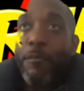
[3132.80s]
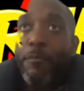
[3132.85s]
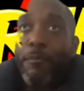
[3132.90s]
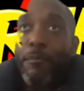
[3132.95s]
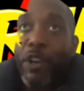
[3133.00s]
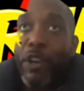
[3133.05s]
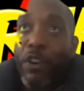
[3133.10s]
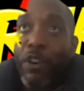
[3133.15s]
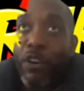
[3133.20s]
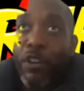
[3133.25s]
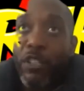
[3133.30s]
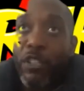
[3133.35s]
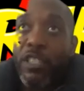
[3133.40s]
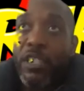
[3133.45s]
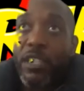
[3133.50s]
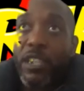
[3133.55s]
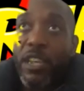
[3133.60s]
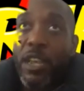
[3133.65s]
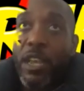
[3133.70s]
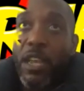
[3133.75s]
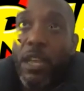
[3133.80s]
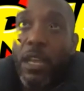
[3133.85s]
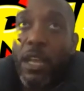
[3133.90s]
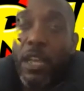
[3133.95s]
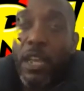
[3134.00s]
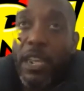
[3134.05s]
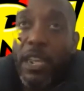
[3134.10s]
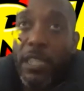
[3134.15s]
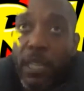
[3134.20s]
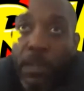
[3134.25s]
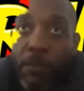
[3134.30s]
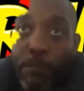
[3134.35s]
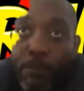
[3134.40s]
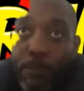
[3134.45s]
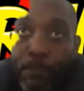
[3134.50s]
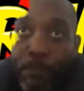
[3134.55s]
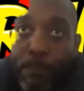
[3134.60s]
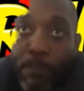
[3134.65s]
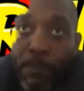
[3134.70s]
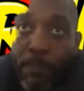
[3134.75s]
because it's a
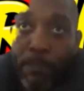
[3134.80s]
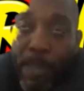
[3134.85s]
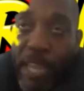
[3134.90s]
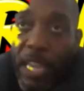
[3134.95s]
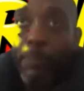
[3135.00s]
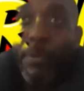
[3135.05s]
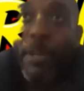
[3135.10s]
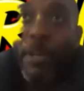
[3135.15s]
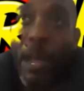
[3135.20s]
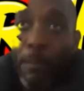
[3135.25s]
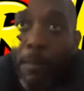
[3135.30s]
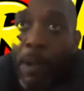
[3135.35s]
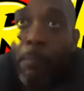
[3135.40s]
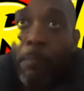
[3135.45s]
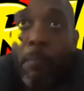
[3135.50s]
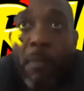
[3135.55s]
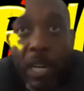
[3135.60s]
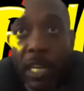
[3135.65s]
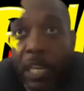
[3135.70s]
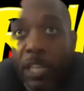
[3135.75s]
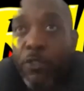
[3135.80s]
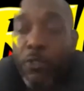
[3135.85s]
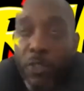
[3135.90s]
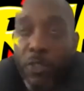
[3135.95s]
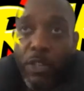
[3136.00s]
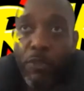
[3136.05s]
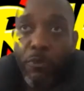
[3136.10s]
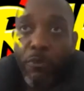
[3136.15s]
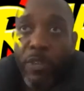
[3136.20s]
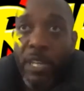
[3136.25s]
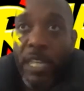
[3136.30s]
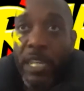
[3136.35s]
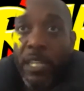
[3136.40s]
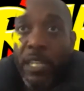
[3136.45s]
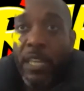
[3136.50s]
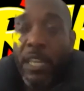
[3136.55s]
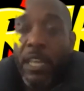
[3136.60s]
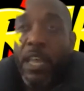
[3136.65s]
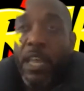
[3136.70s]
paper that my mother used to read,